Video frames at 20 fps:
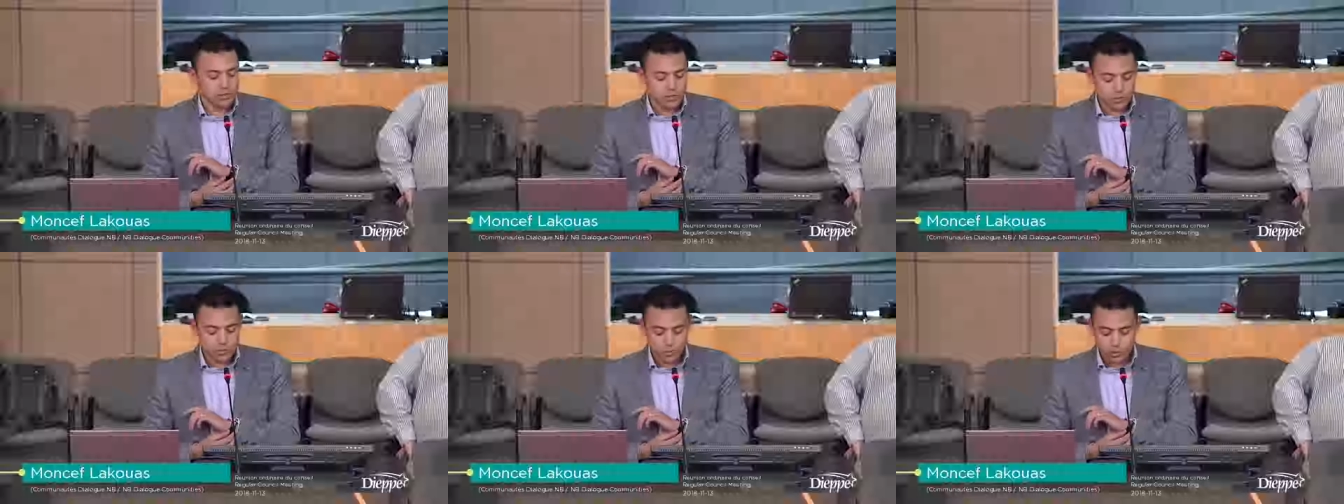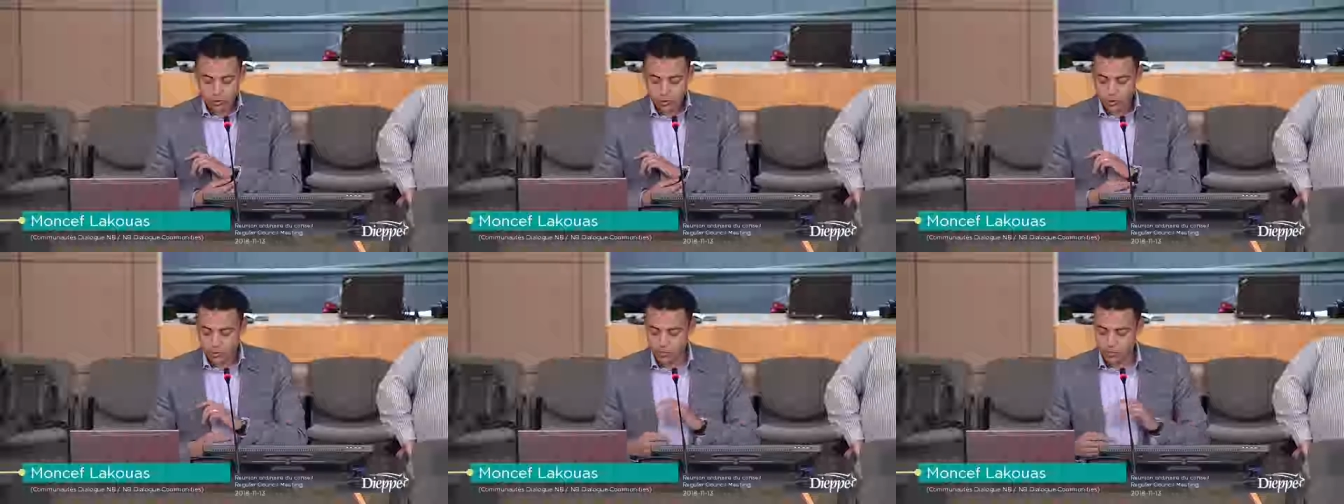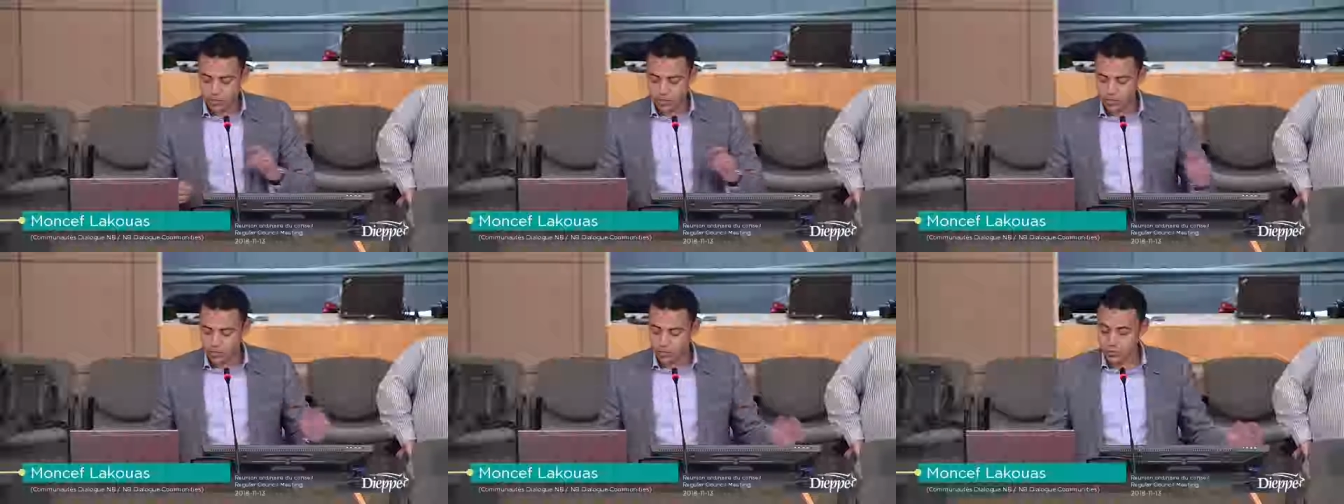of the
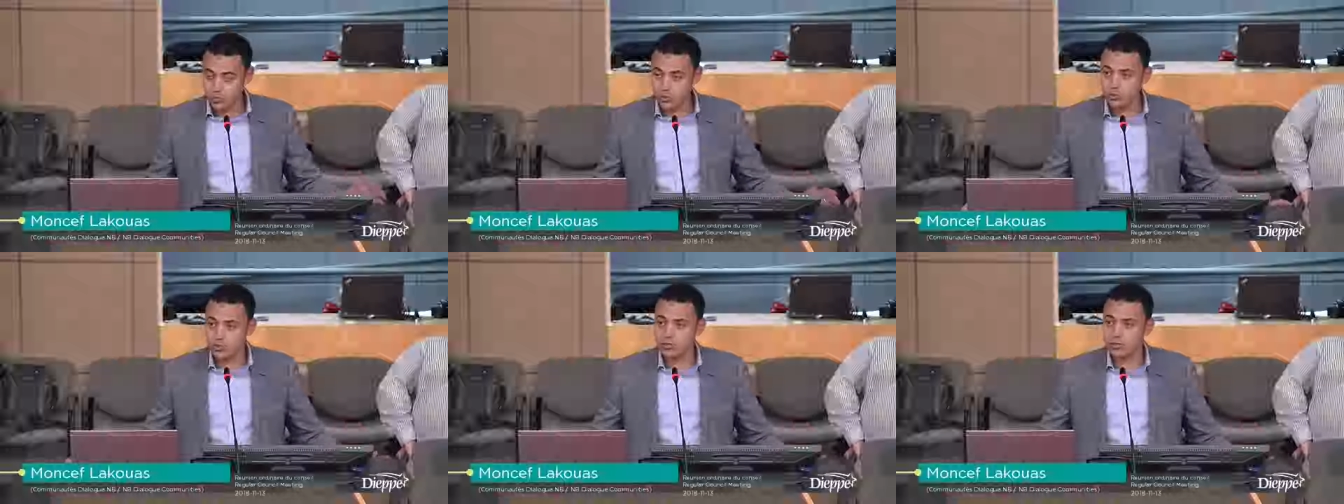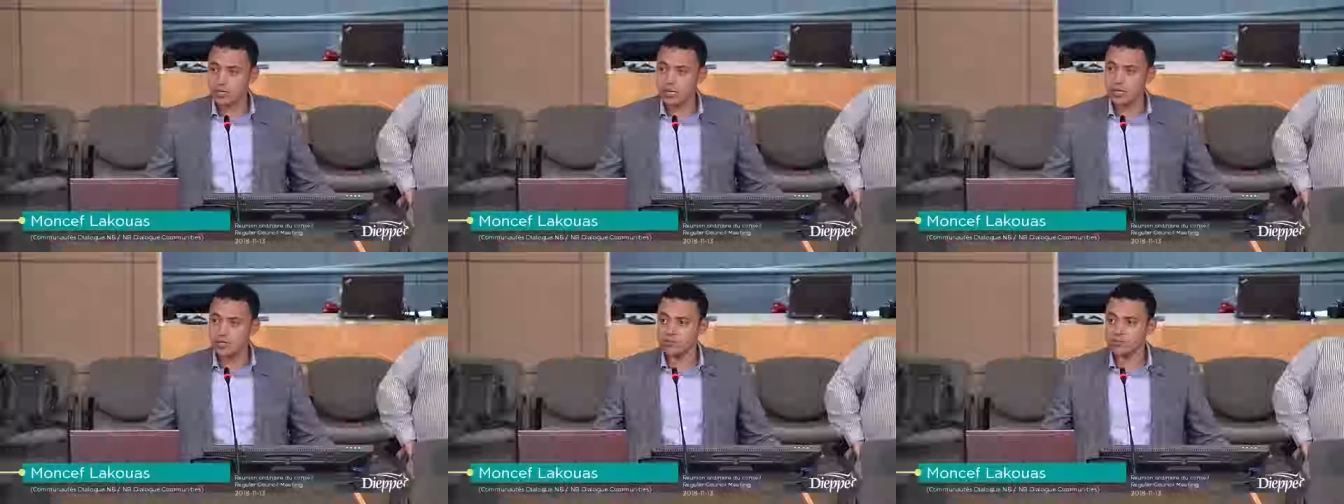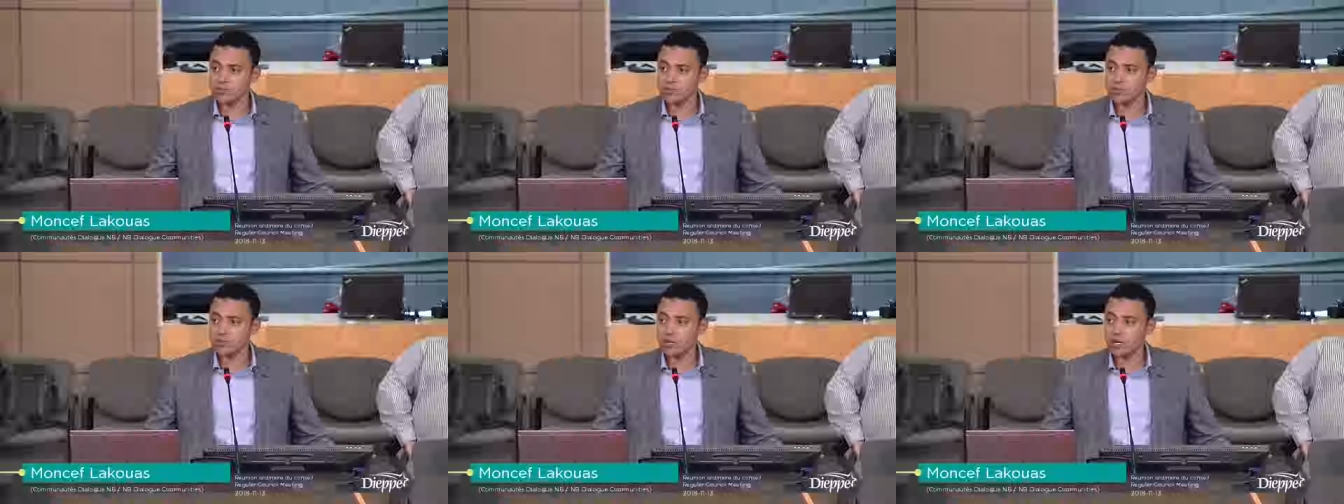communities of the
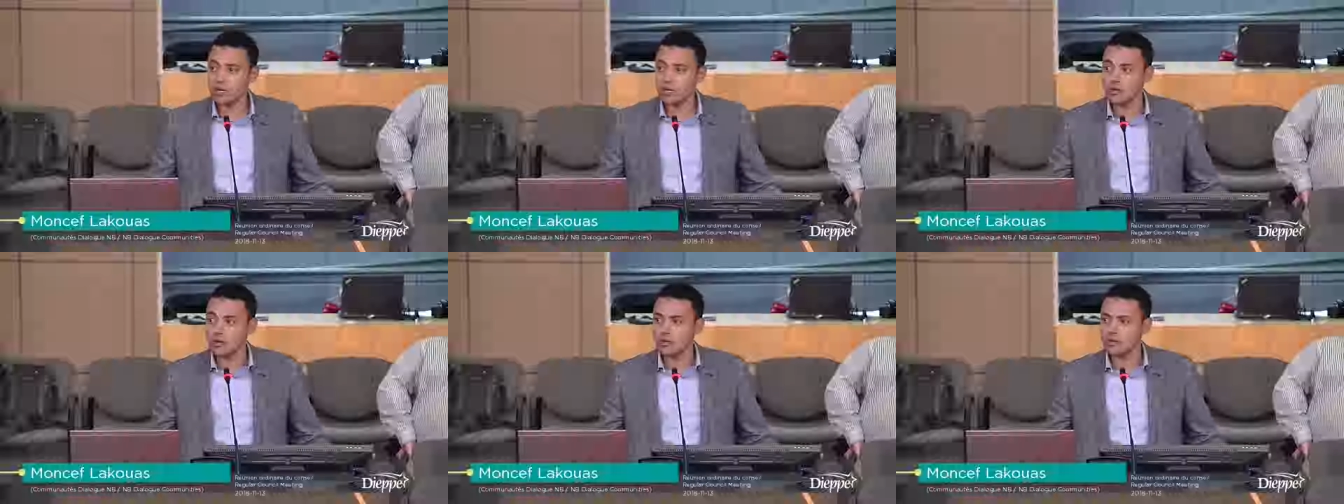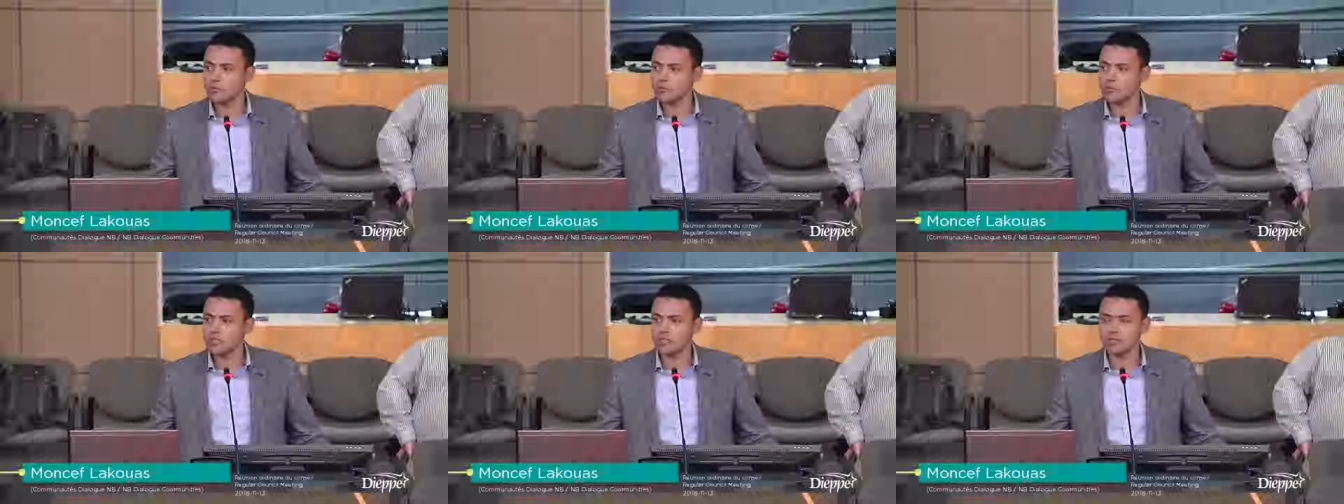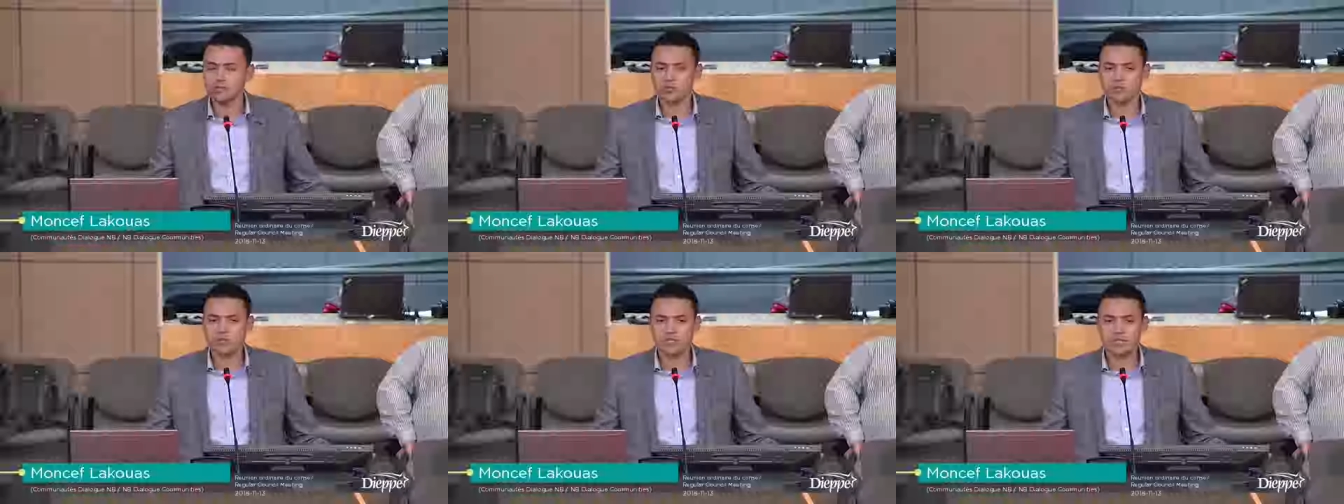
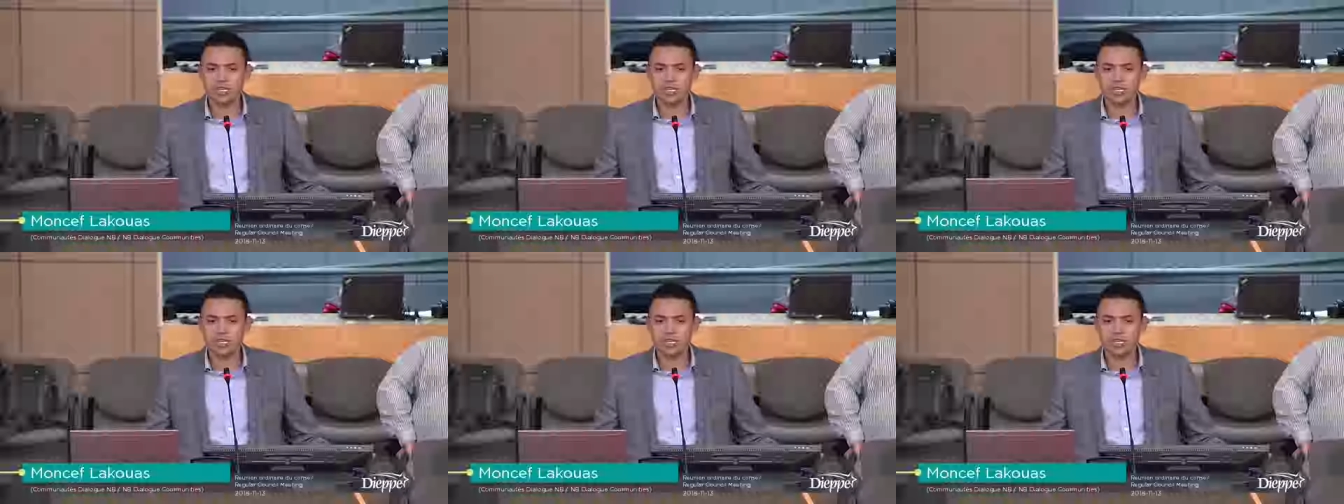dialogue.